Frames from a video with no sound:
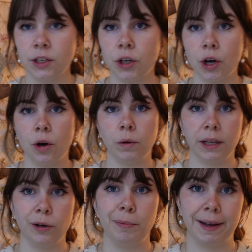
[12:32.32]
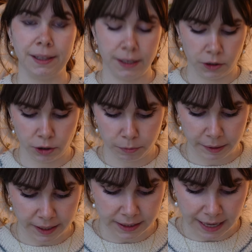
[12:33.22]
to go little by little
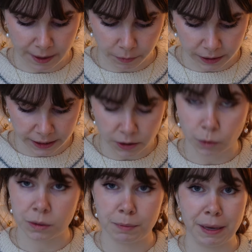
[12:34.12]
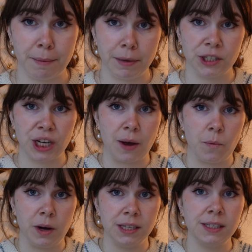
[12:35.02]
because I really don't spin much at
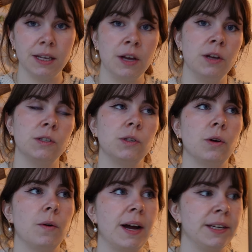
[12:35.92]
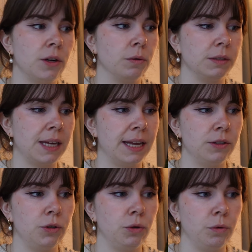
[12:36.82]
once, so I don't
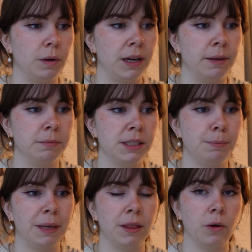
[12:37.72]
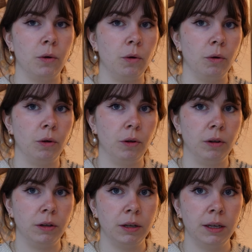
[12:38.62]
tend to spin the
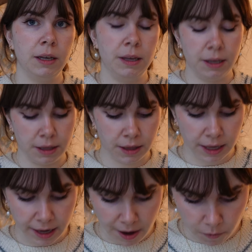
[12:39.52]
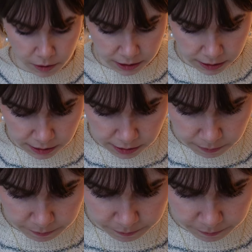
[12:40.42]
whole thing at once.